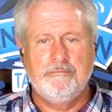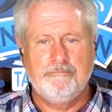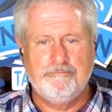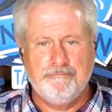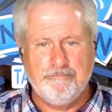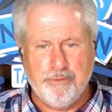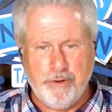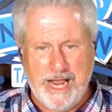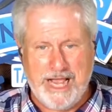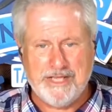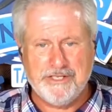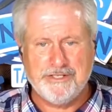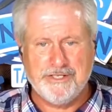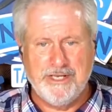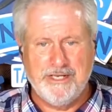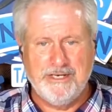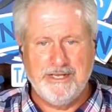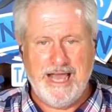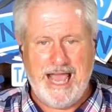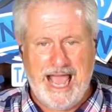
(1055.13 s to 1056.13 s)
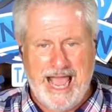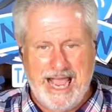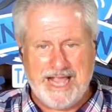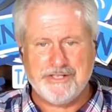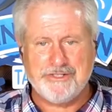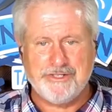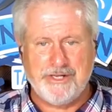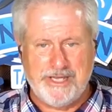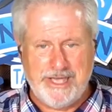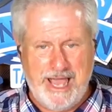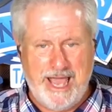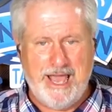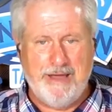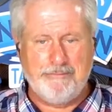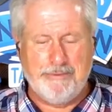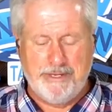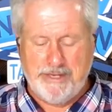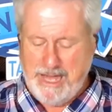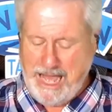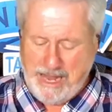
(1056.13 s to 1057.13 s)
Brexit actually
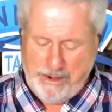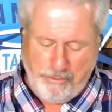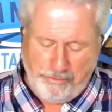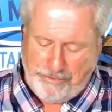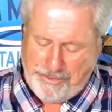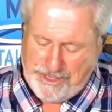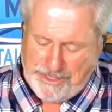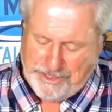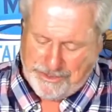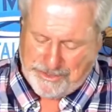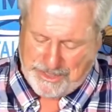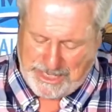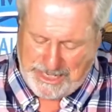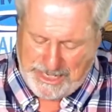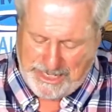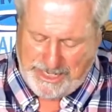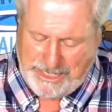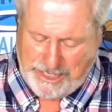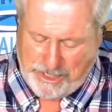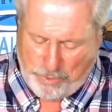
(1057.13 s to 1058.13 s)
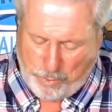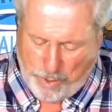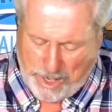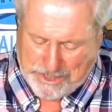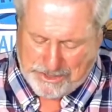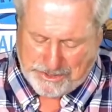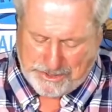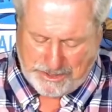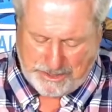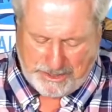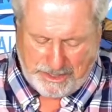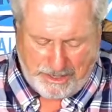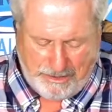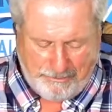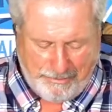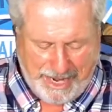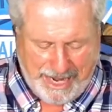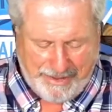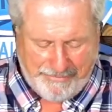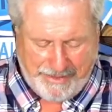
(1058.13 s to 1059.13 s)
happen. I don't think there's any question
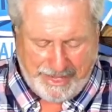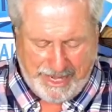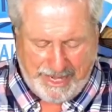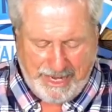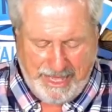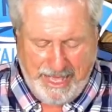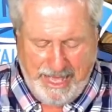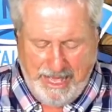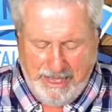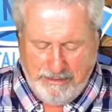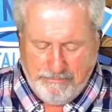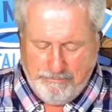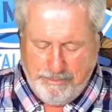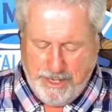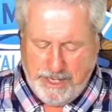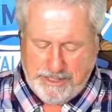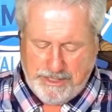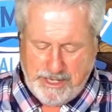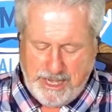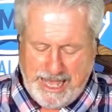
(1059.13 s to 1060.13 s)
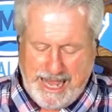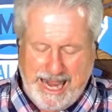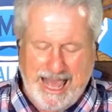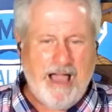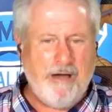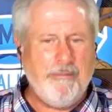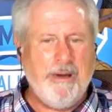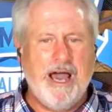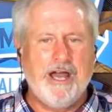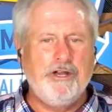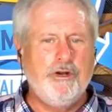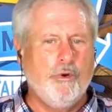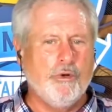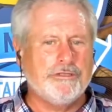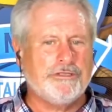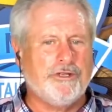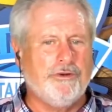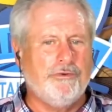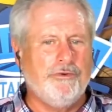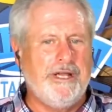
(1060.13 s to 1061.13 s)
about that. But how about
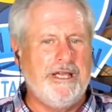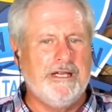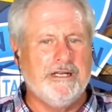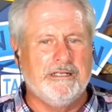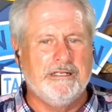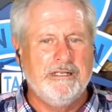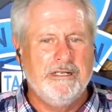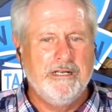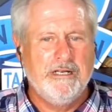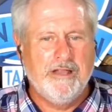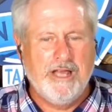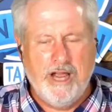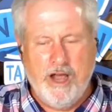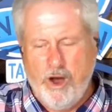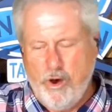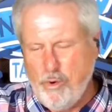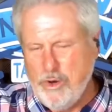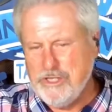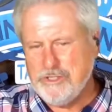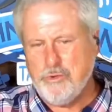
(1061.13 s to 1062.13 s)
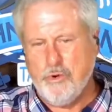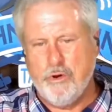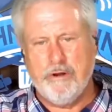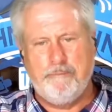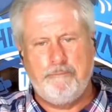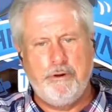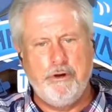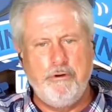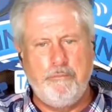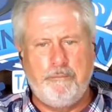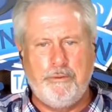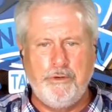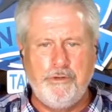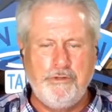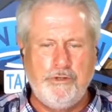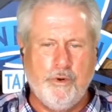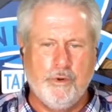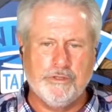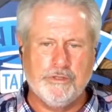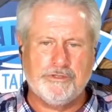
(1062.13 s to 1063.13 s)
North Korea? They always want to poo-poo
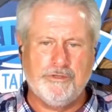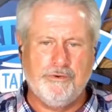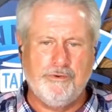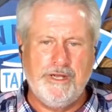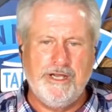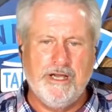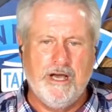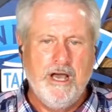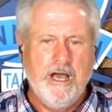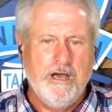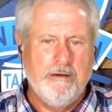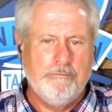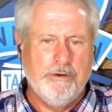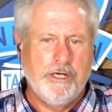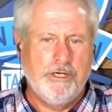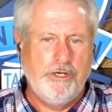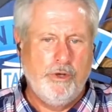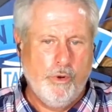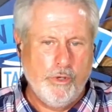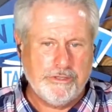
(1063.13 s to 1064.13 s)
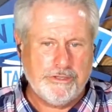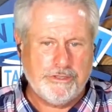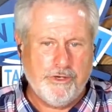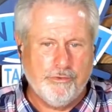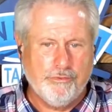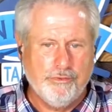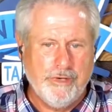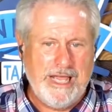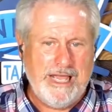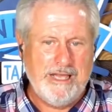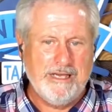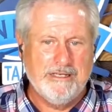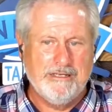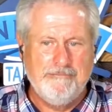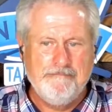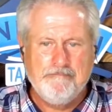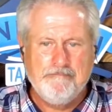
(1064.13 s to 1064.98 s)
North Korea, but North Korea